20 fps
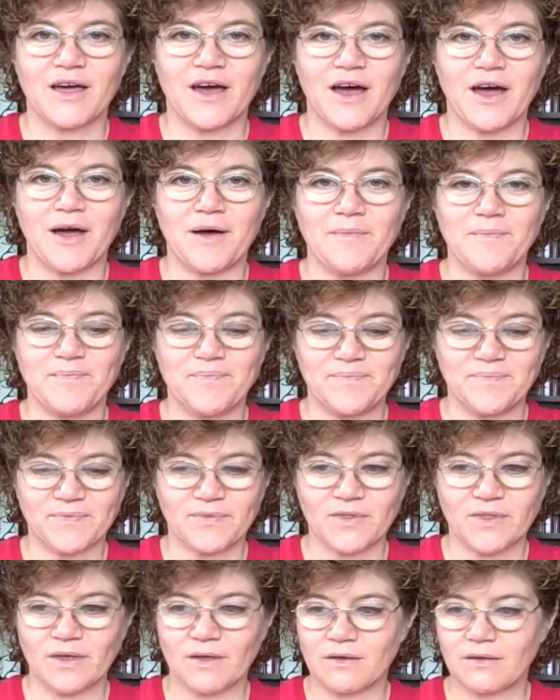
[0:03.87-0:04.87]

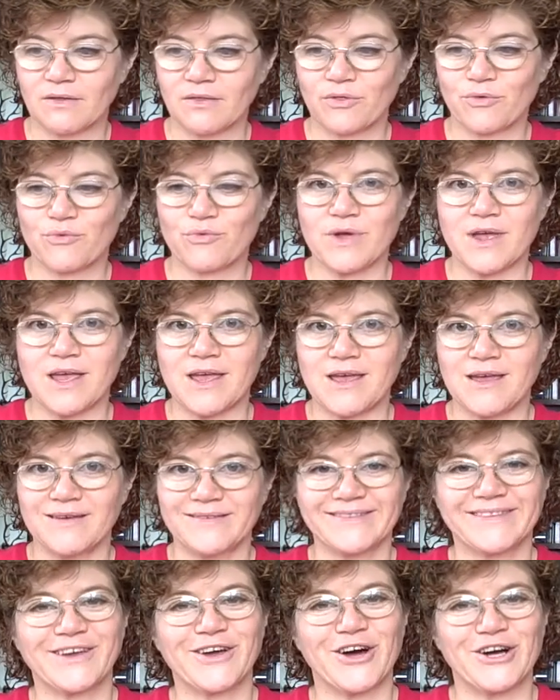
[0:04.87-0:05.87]
3,
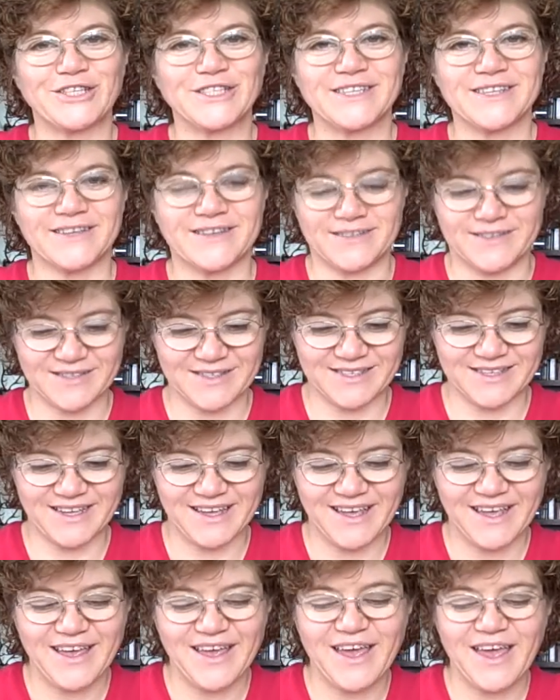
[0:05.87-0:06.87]
Consonants.
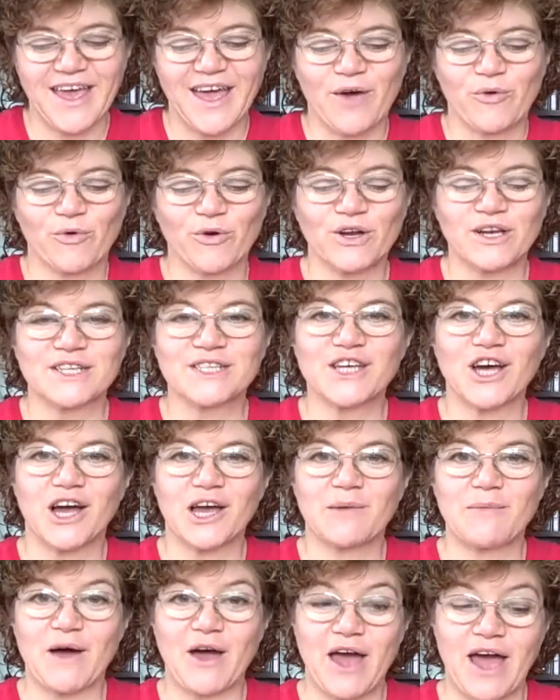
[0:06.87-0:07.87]
We're going to
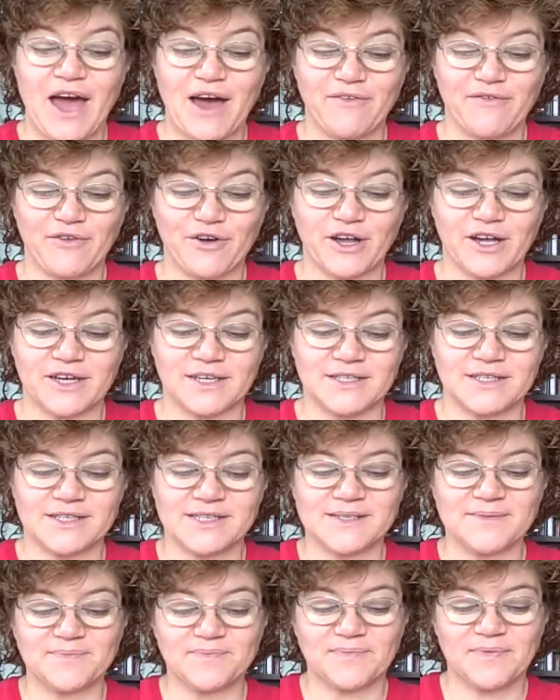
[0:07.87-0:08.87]
talk about
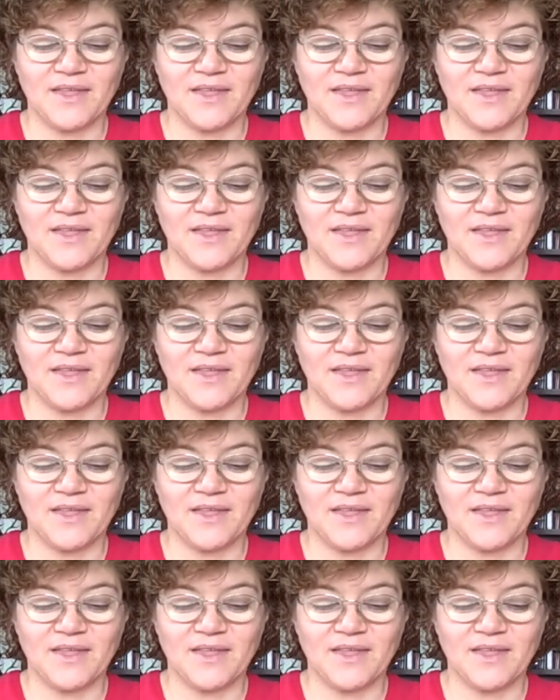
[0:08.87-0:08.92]
affricates.